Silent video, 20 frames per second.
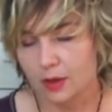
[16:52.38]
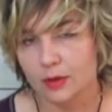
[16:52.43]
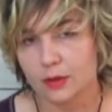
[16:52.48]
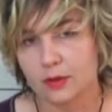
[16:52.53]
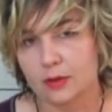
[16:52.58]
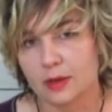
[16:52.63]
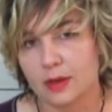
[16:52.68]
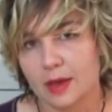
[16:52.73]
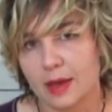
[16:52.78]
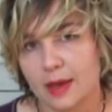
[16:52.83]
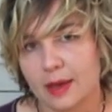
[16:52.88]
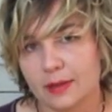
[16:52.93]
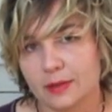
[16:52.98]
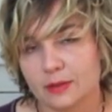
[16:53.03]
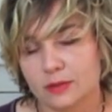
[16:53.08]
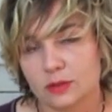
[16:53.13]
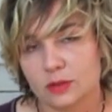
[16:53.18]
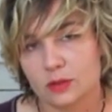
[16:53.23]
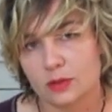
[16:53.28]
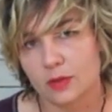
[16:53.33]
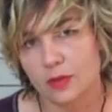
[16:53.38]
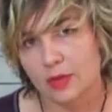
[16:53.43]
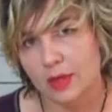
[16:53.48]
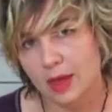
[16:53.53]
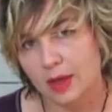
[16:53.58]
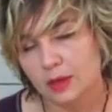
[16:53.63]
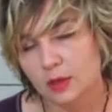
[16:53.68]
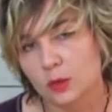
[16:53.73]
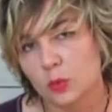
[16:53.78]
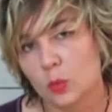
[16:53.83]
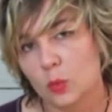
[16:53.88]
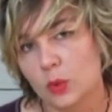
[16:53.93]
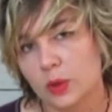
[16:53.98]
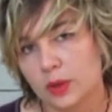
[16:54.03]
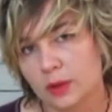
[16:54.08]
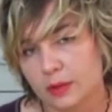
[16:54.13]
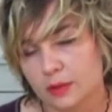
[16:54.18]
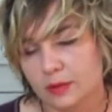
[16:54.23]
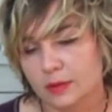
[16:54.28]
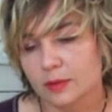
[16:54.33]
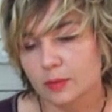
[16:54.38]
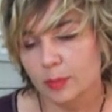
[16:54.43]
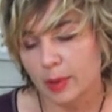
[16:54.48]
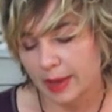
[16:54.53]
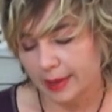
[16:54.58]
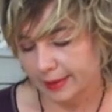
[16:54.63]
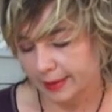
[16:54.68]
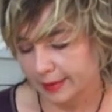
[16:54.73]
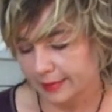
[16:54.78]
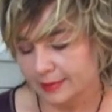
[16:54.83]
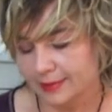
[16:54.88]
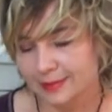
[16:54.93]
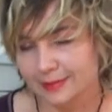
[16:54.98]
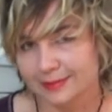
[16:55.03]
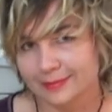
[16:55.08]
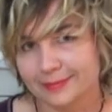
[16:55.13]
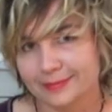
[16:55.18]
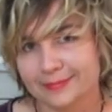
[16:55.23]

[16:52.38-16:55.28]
Okay, and then we'll bake it.